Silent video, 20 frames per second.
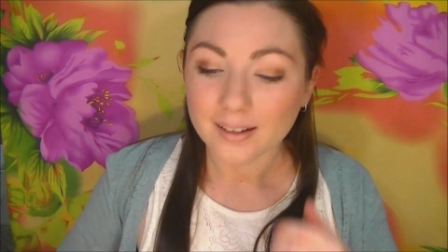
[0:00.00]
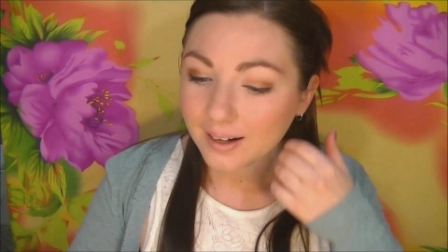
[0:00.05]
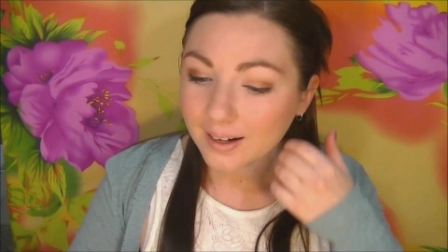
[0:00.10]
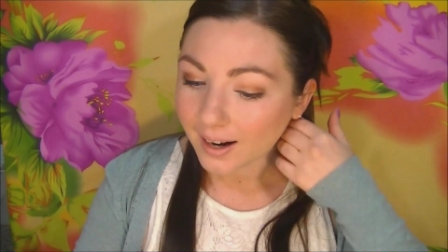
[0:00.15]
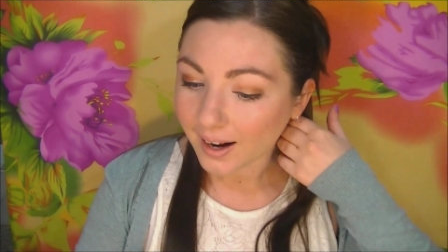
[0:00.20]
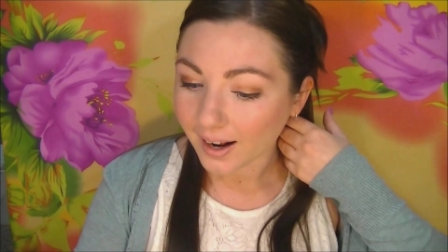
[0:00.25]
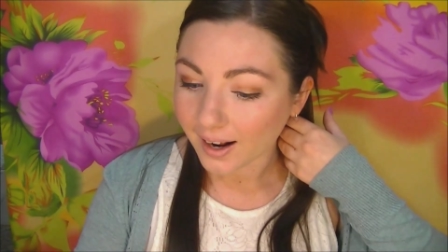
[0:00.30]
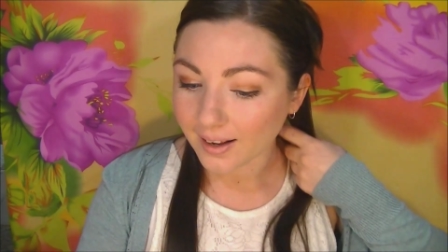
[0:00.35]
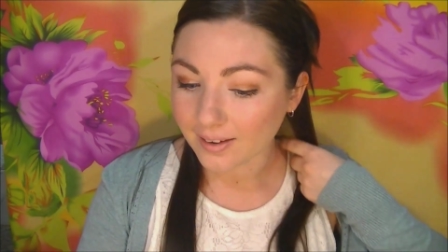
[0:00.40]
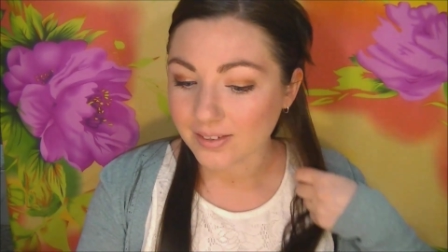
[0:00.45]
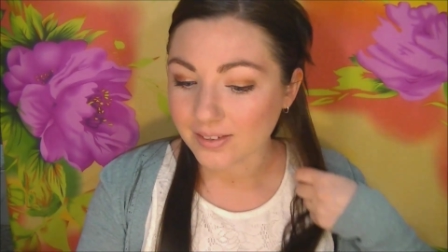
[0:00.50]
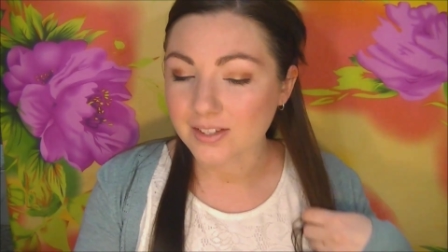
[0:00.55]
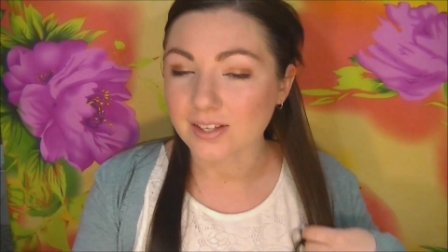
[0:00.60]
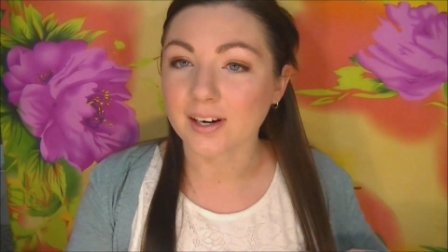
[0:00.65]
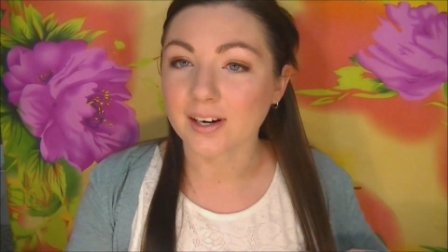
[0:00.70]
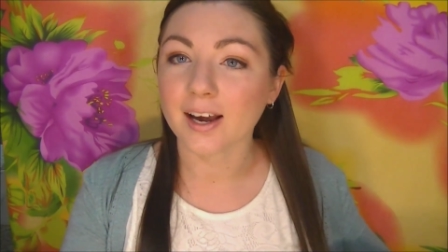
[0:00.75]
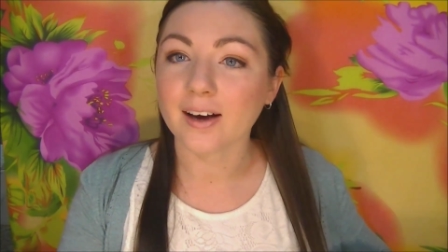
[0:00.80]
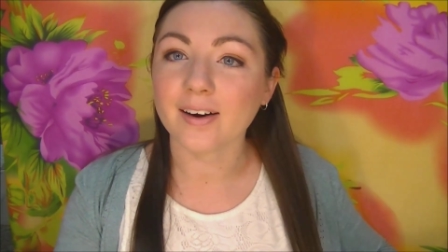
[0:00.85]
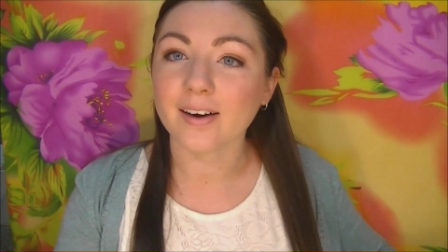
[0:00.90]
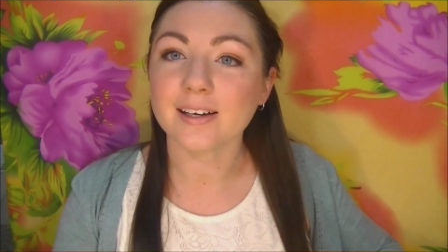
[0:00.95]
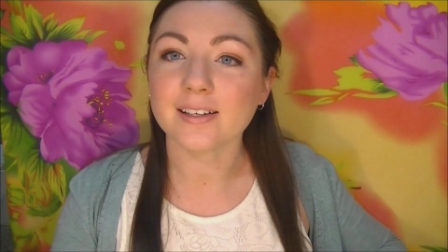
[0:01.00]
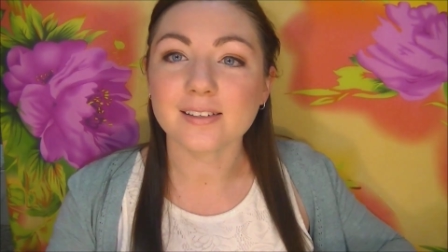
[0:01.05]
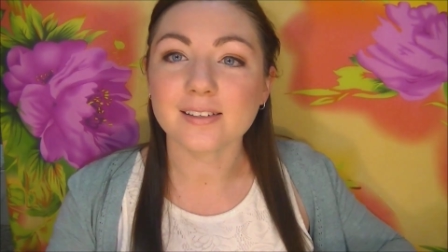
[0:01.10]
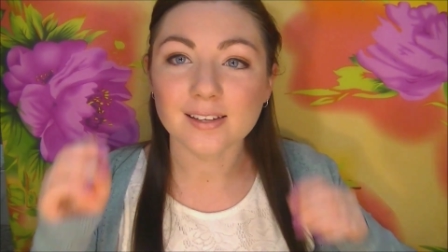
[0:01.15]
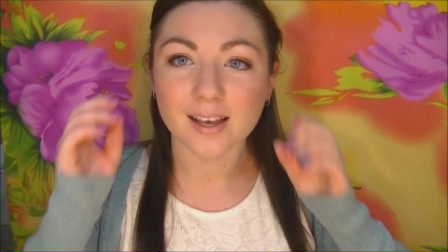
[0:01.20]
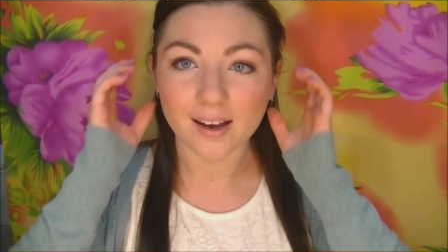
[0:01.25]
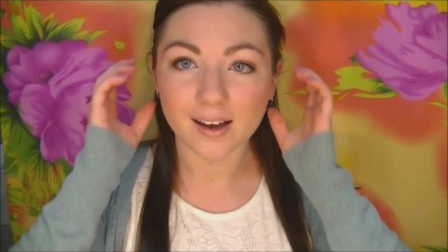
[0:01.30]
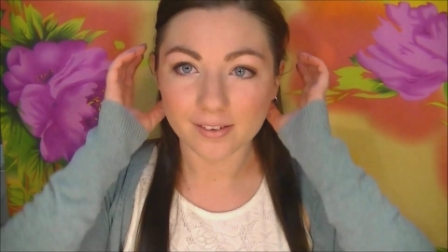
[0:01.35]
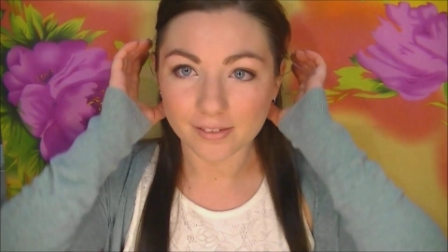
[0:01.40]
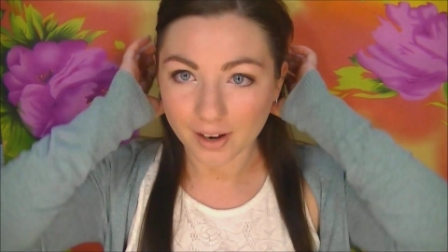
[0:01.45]
So now
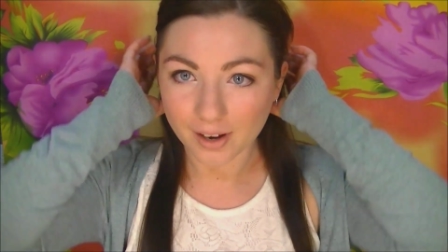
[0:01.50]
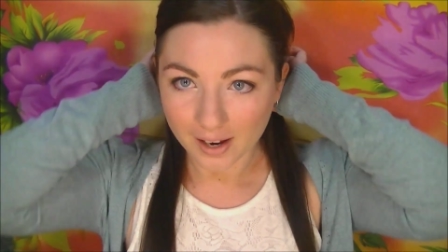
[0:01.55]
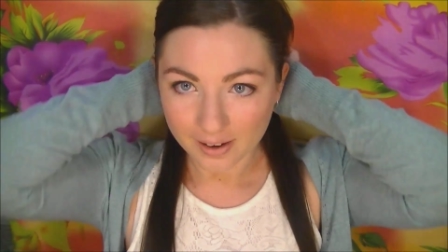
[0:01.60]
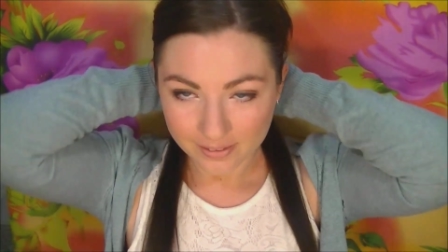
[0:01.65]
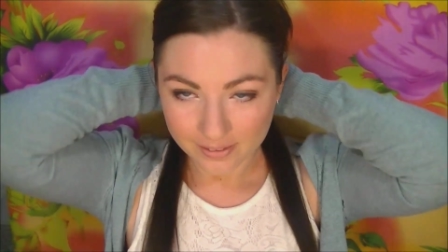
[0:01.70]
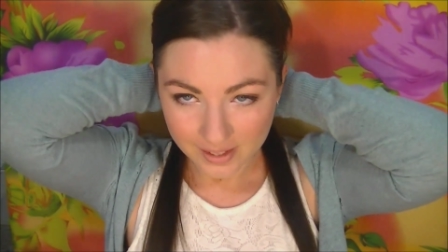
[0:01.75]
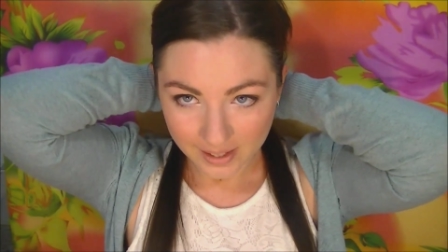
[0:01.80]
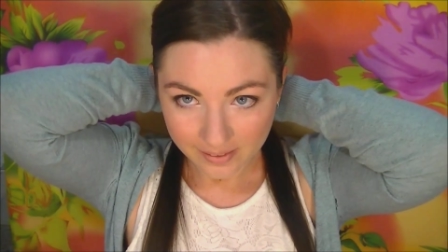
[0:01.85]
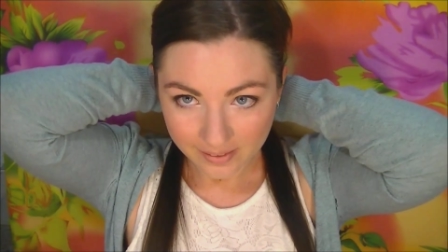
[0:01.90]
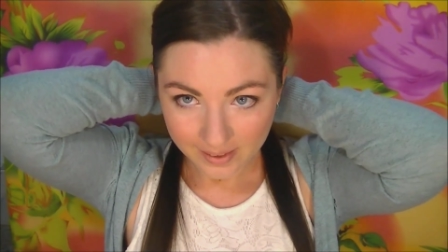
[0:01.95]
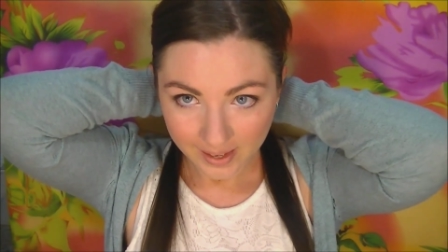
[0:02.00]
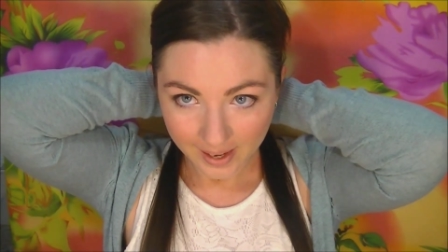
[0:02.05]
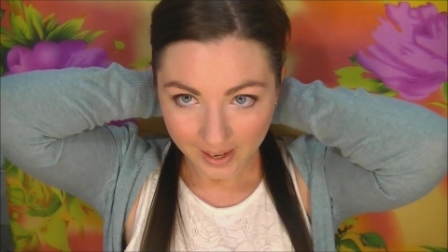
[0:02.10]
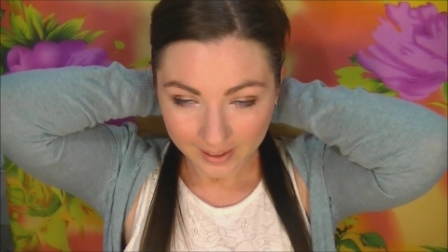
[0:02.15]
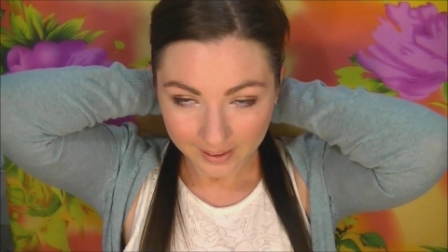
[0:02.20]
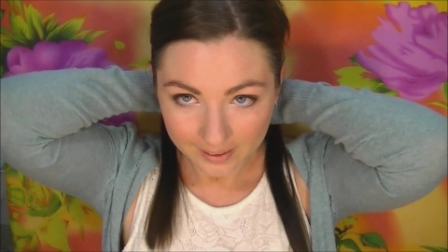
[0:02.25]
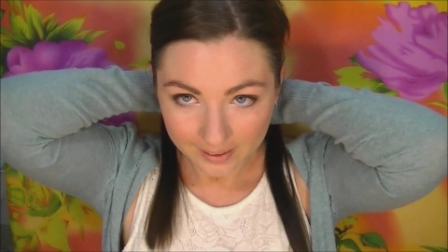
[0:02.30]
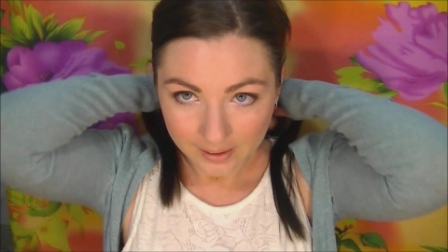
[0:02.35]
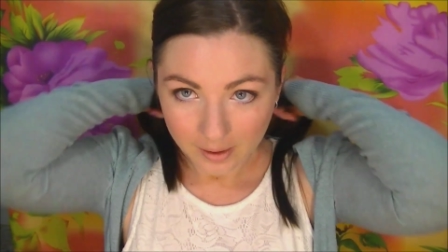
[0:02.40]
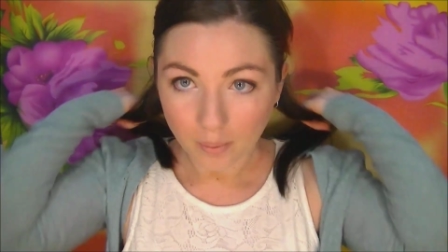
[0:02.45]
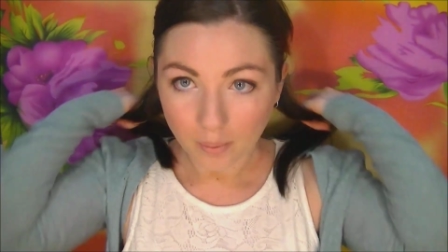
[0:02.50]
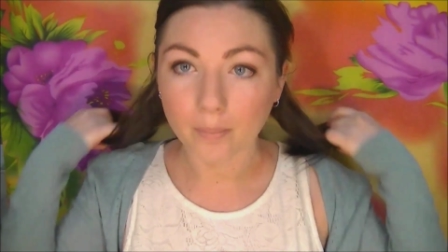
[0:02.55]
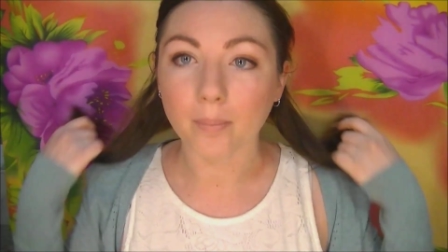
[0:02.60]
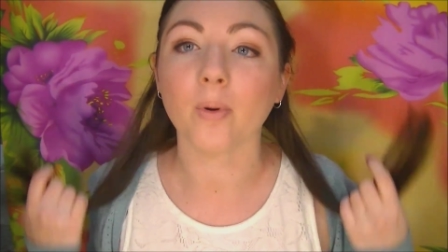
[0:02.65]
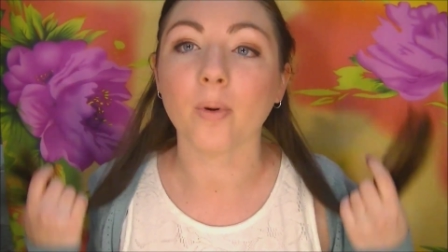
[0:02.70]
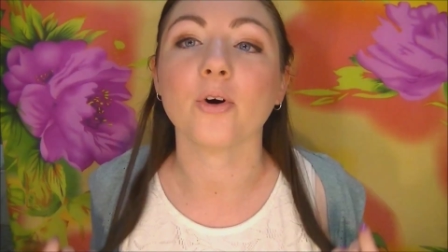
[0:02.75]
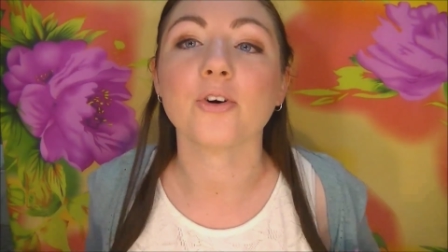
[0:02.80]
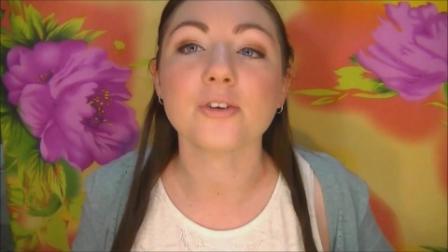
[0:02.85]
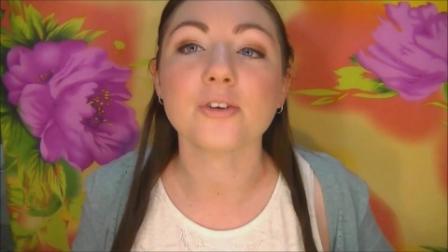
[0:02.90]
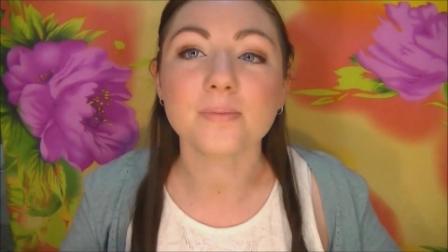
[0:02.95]
I've done that
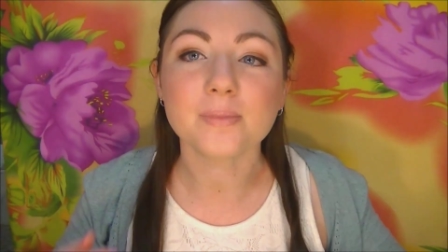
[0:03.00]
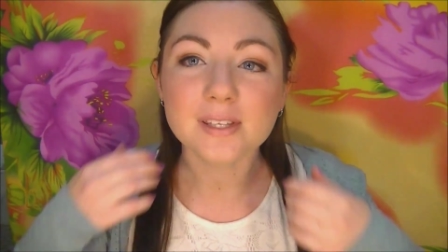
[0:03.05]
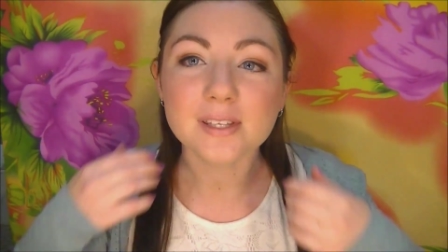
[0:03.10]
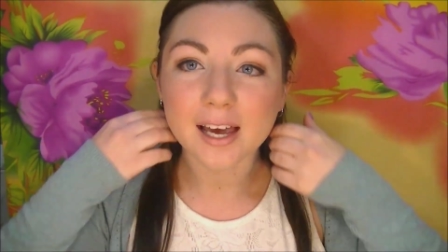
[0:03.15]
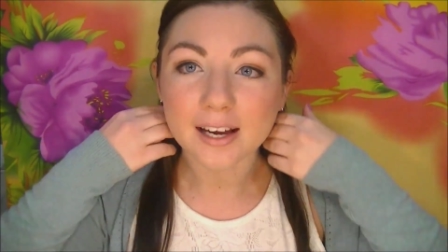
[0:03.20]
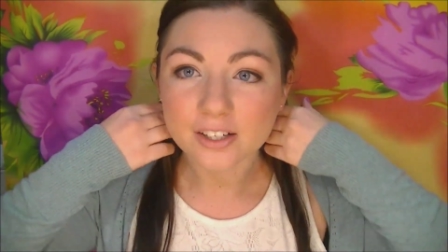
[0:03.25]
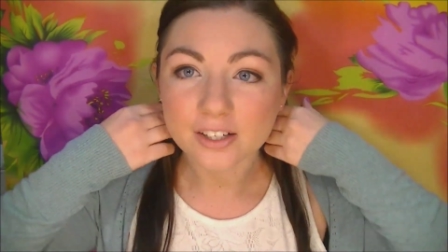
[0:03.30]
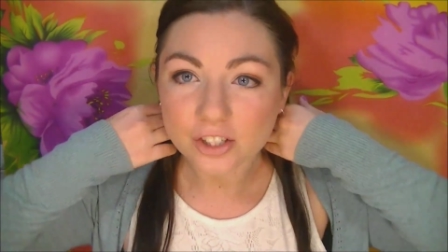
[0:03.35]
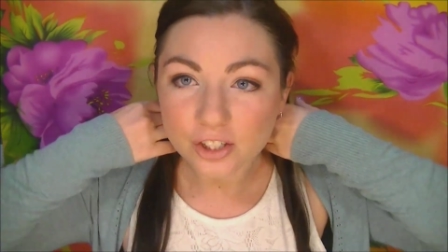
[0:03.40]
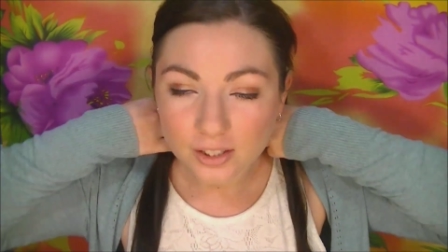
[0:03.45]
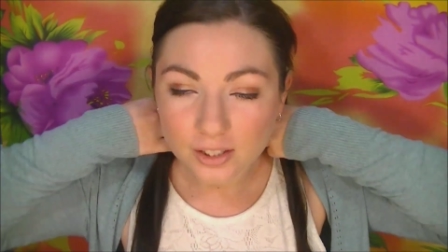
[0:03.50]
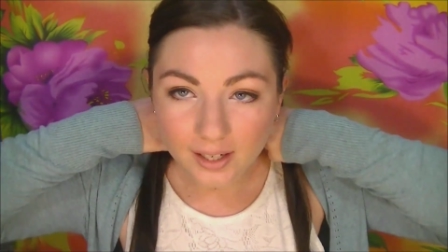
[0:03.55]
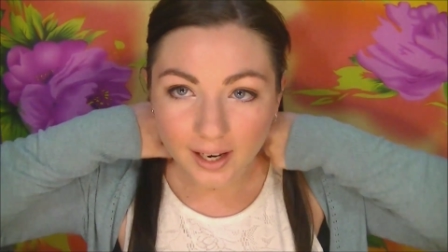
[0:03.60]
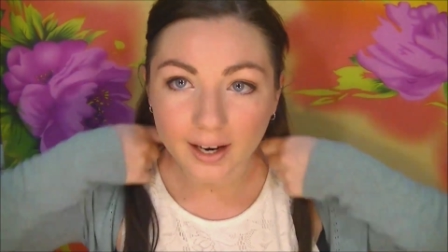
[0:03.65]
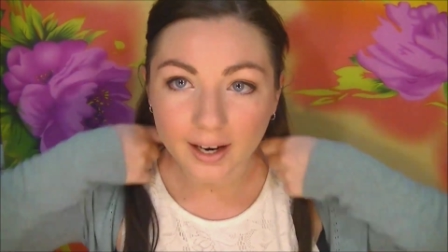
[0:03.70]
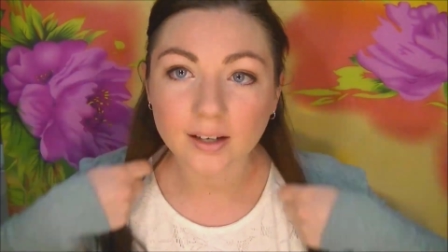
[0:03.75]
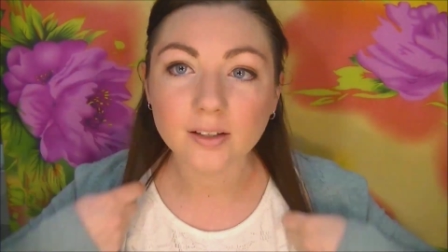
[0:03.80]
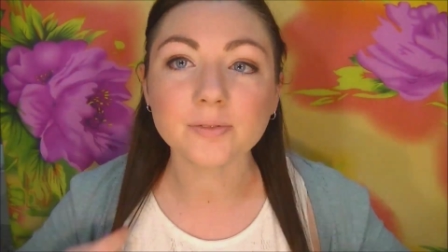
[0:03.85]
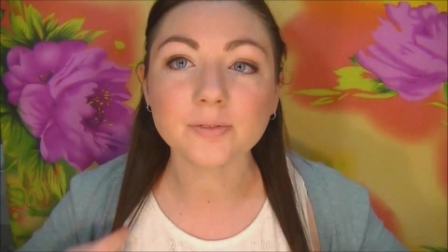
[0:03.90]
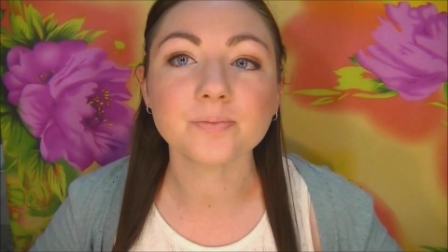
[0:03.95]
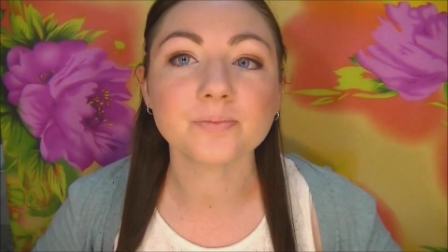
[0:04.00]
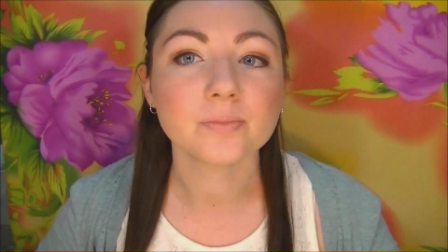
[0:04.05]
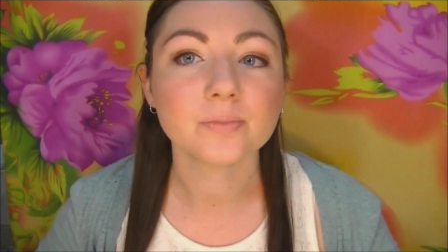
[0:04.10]
bottom section now,